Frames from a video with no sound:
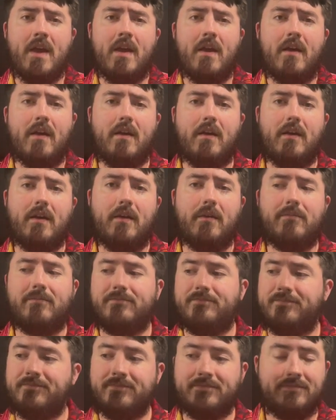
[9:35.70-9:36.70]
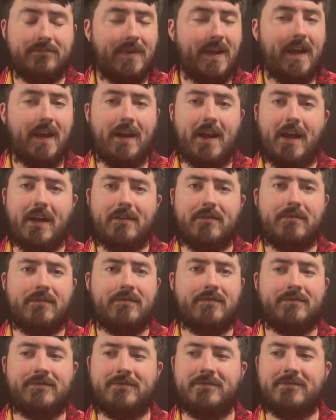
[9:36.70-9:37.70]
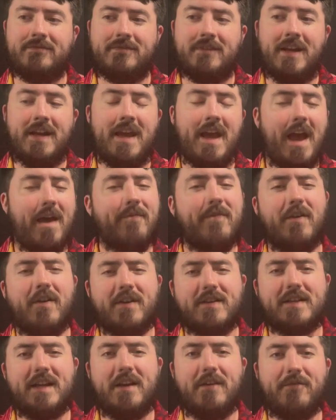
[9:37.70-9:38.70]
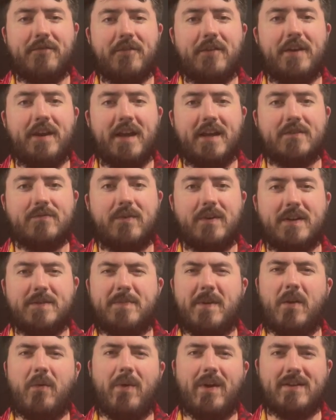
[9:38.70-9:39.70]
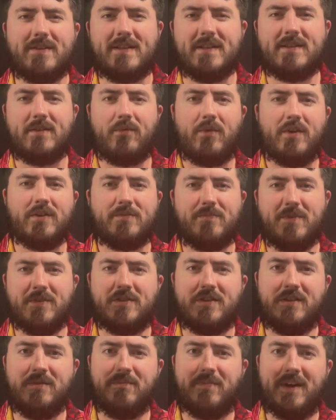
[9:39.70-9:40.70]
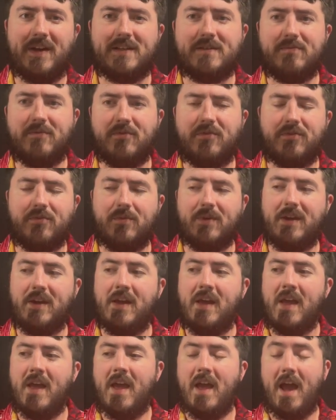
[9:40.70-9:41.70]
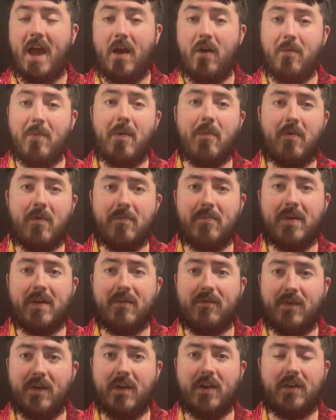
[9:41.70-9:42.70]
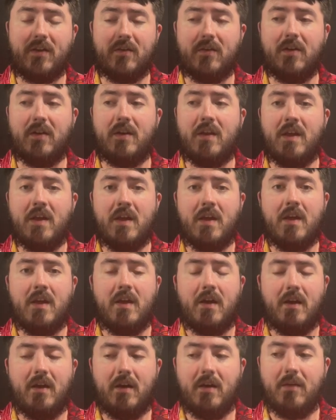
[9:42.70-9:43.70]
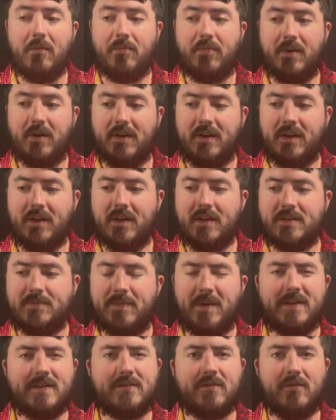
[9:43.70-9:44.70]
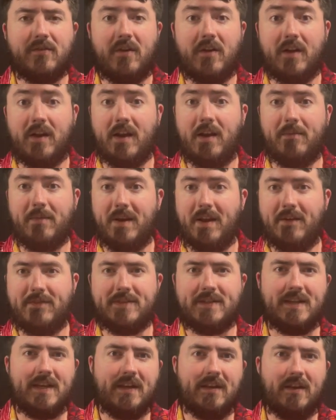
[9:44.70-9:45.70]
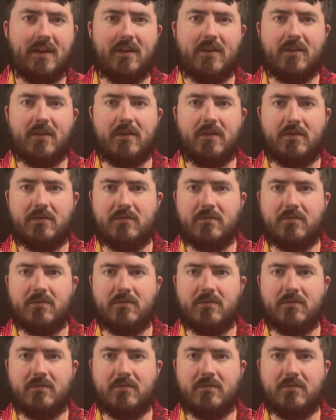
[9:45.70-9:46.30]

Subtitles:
Man, I'm very excited for the next one. It's been a while since I've watched Mission Impossible 3. I remember it being very good, but it's been so long, and I mean, I've seen the other